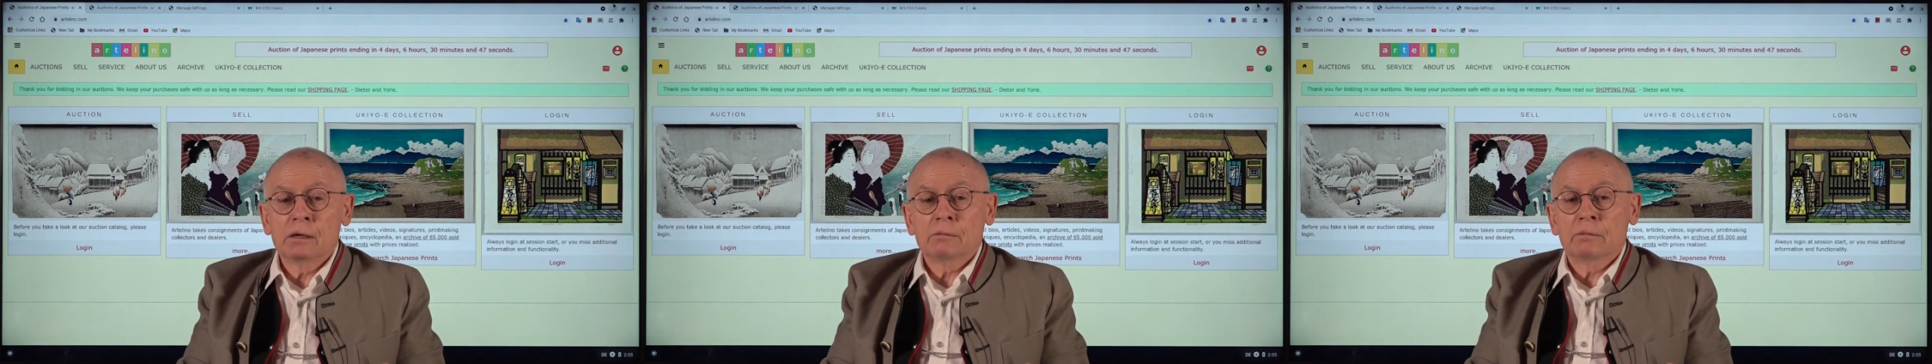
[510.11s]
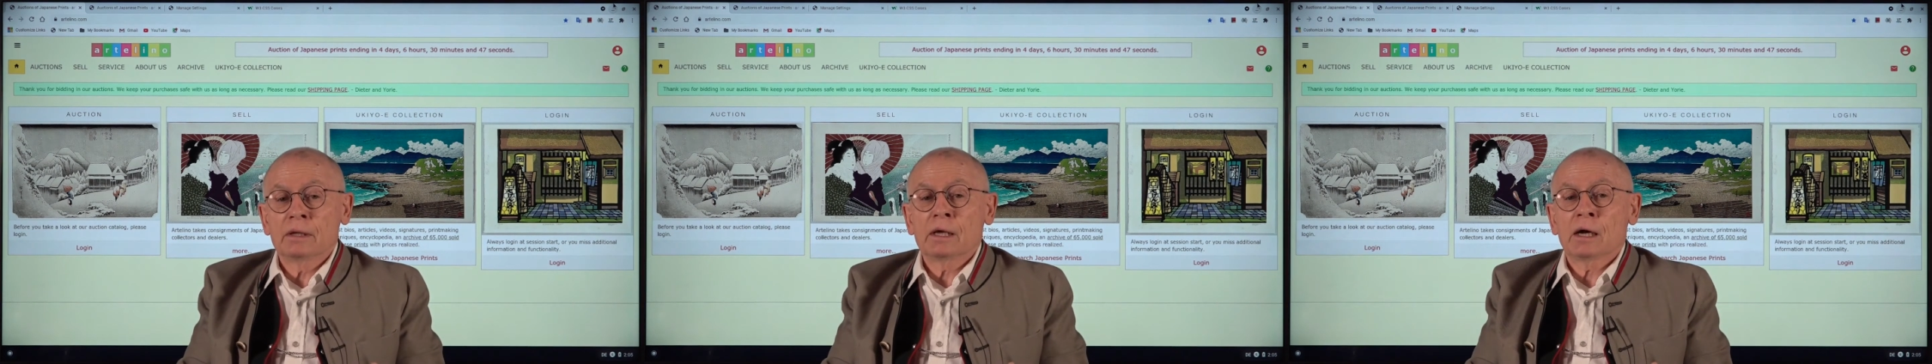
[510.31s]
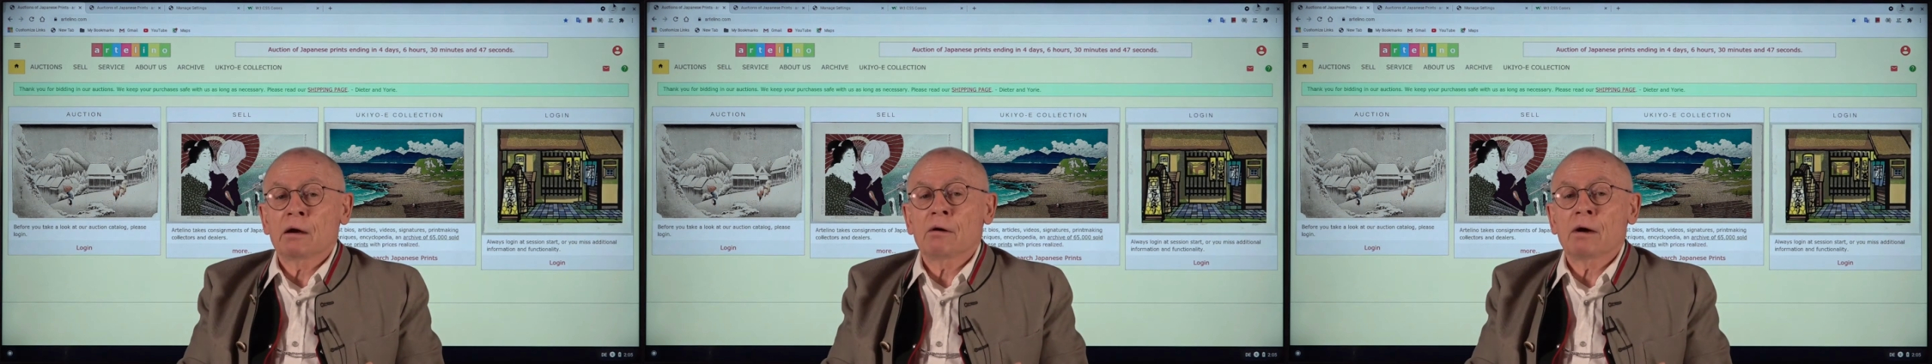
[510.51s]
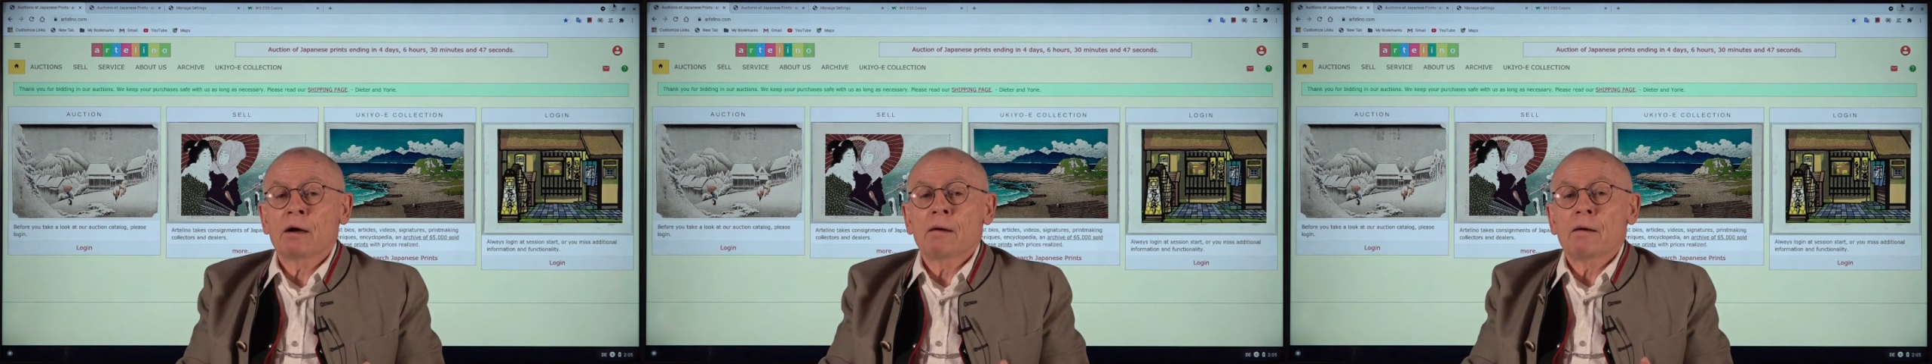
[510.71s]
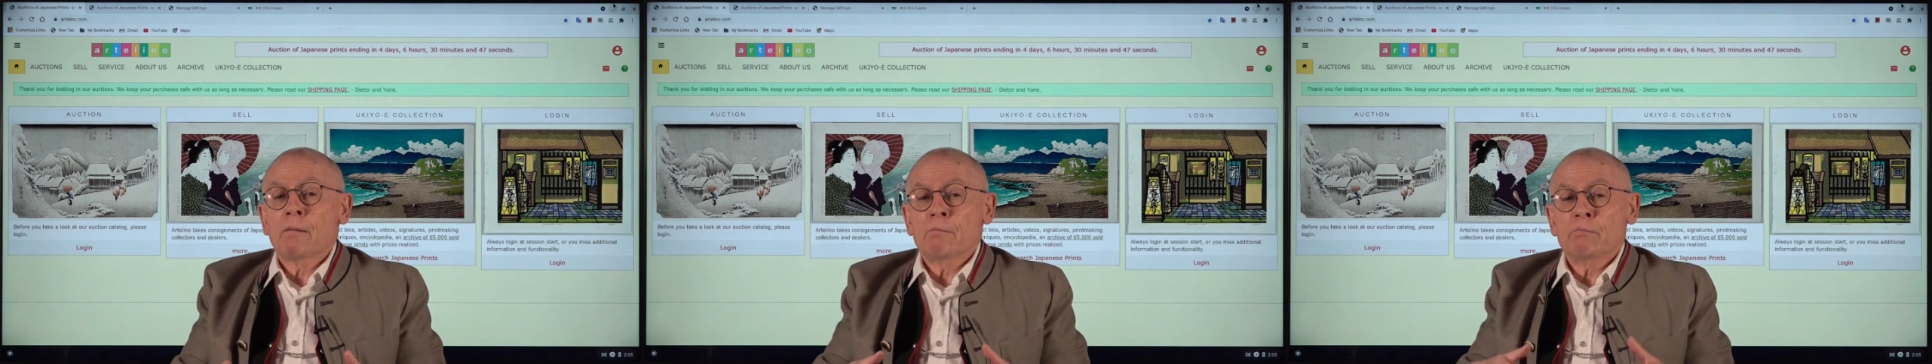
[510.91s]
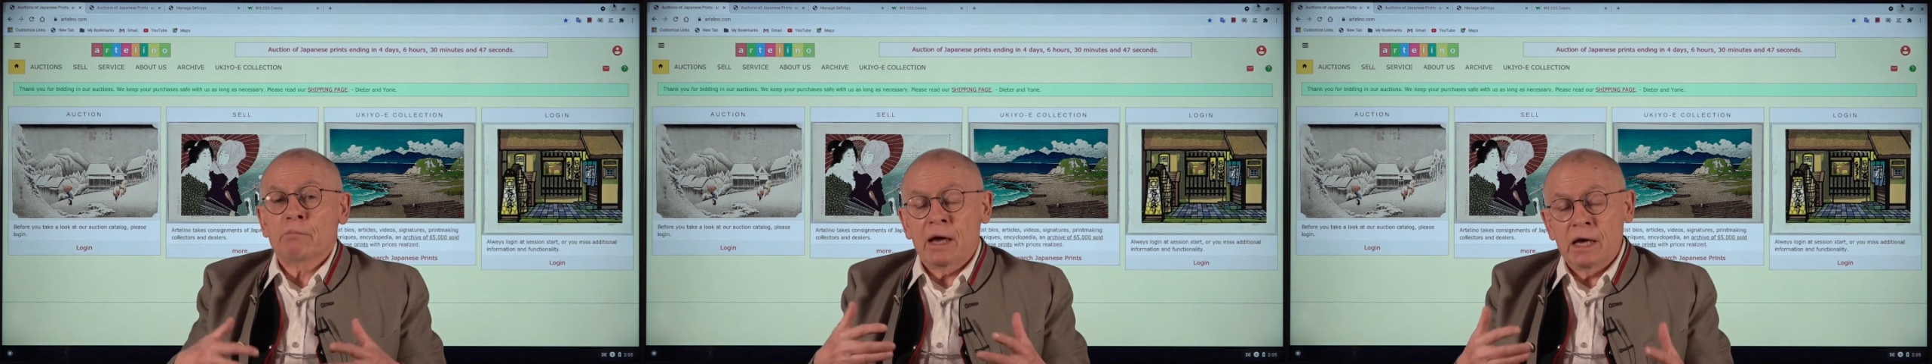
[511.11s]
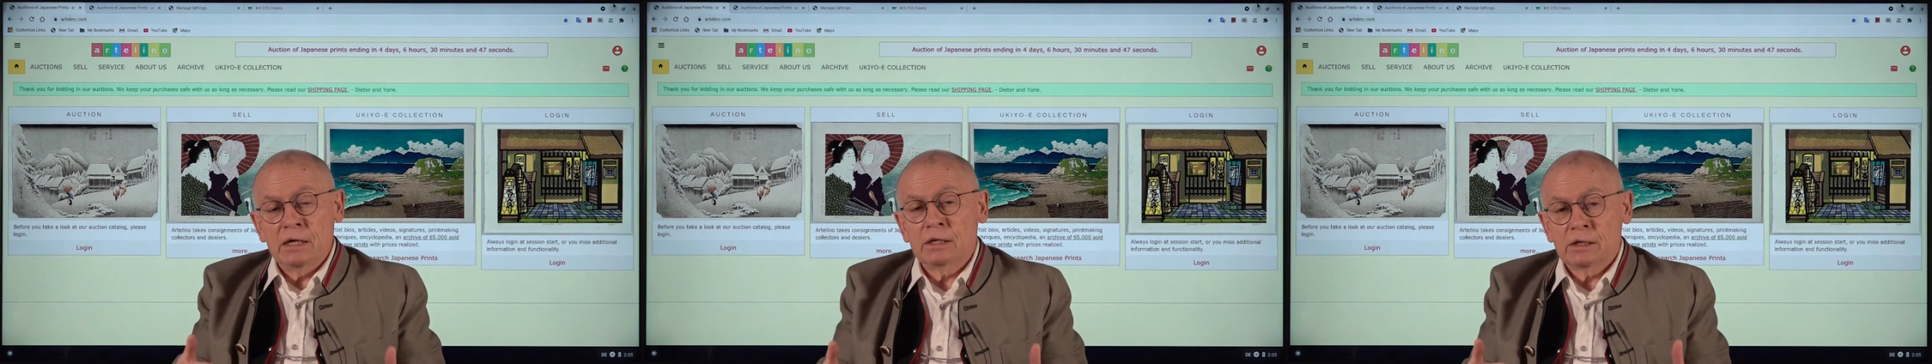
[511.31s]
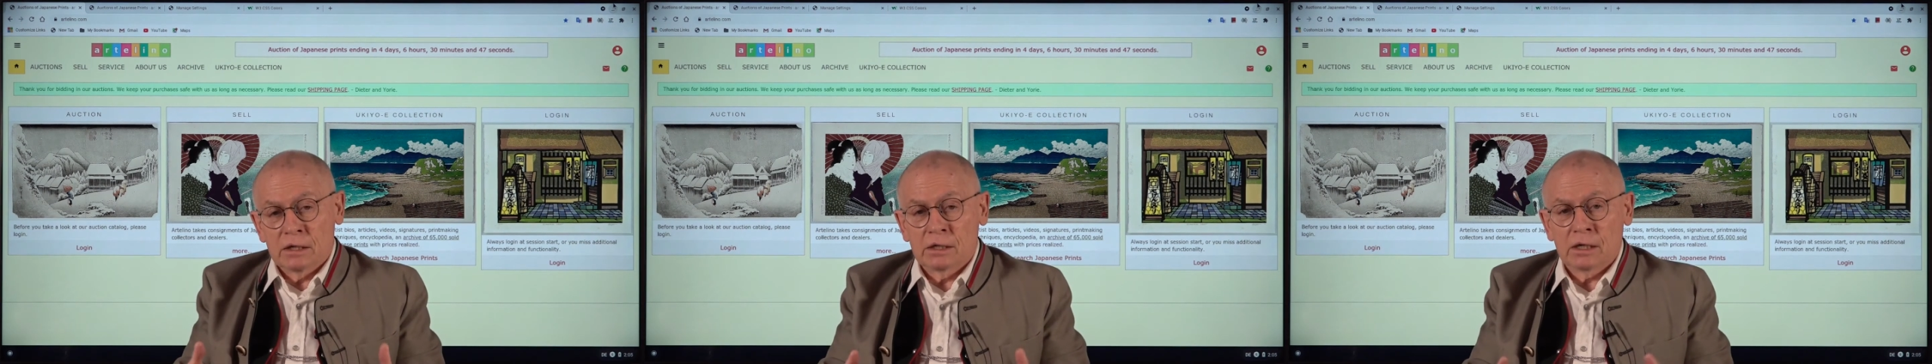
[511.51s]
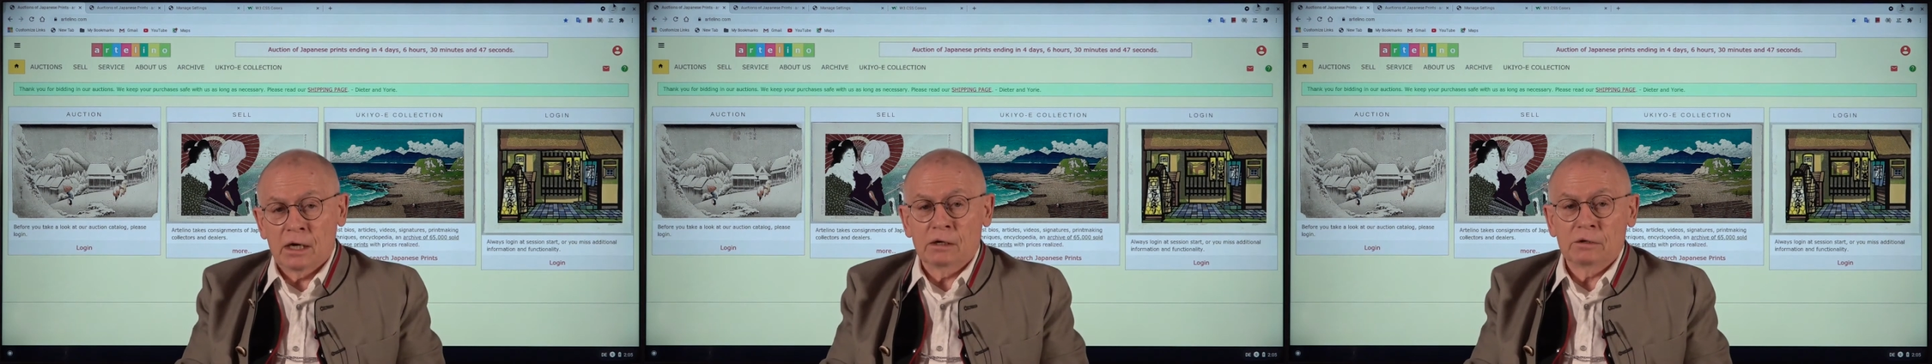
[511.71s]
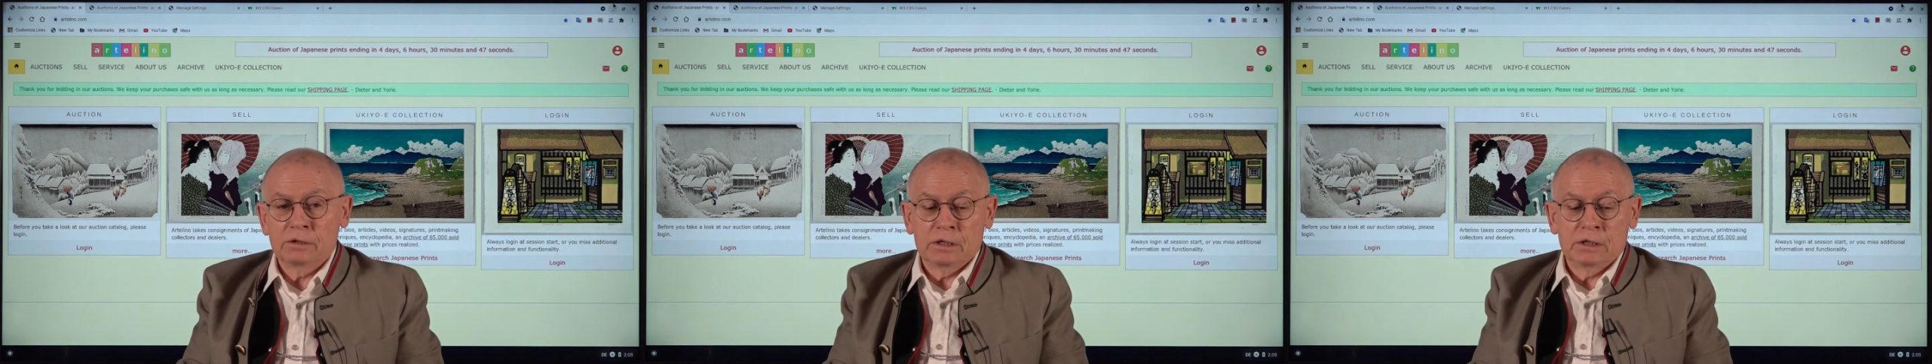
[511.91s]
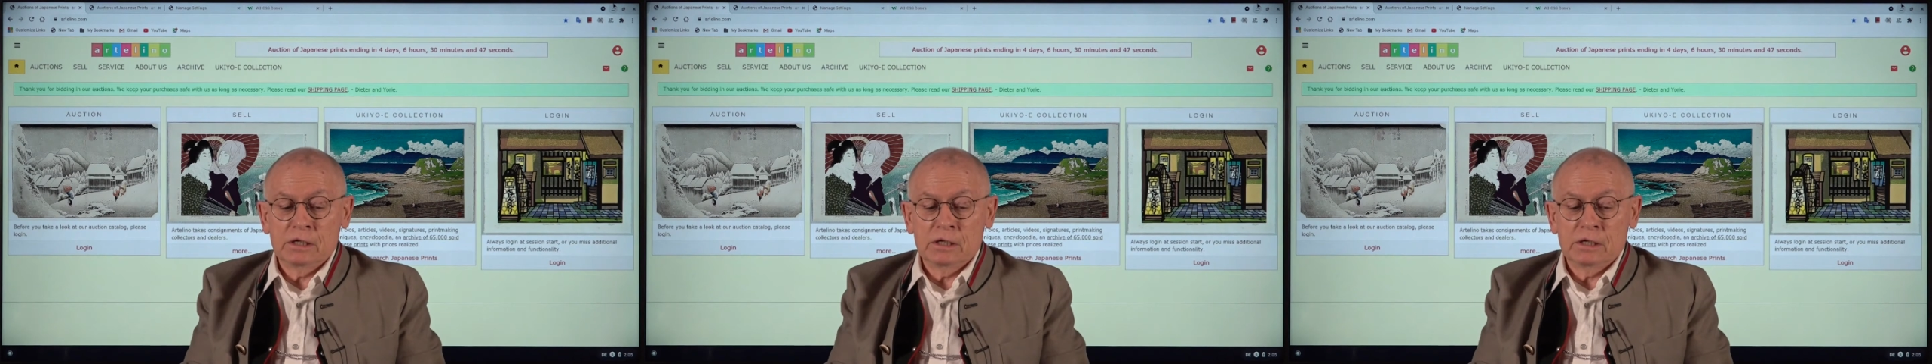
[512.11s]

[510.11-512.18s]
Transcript: with our bank account